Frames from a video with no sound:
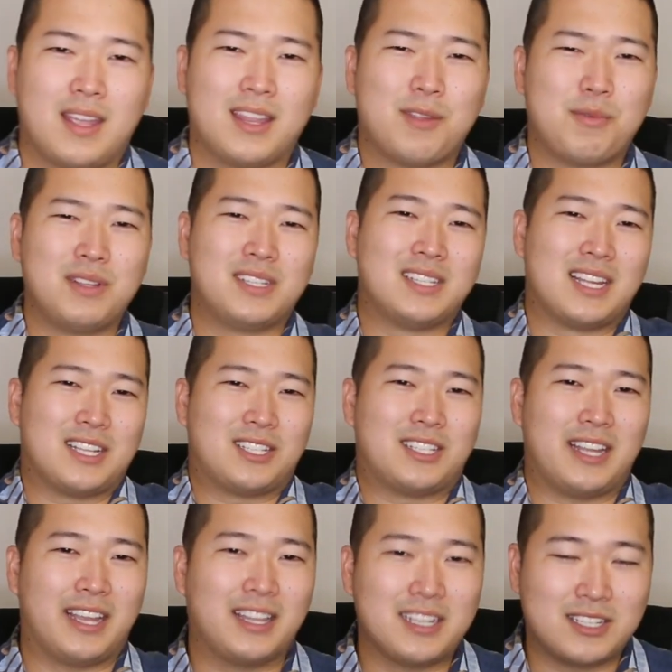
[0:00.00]
And the reason I
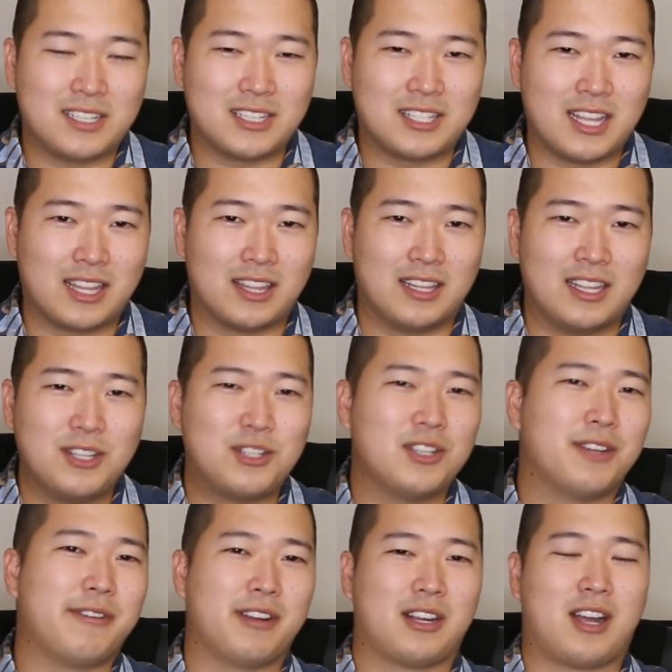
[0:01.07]
say this is that
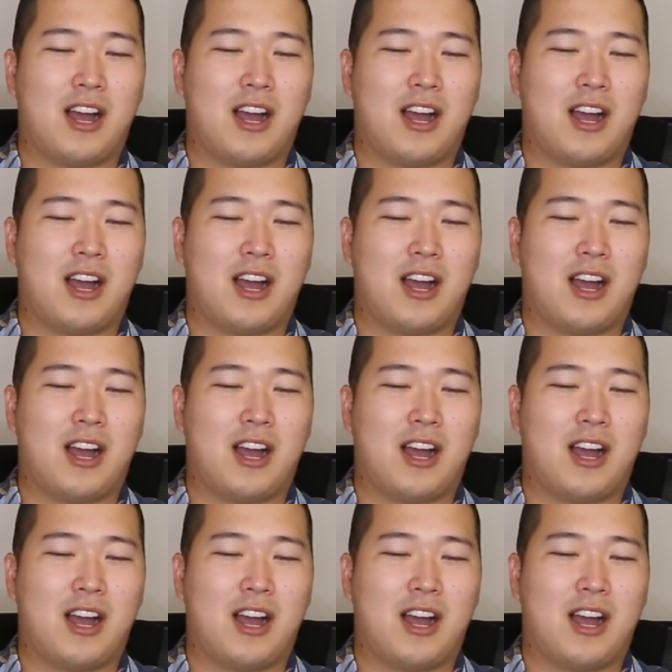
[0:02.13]
engineering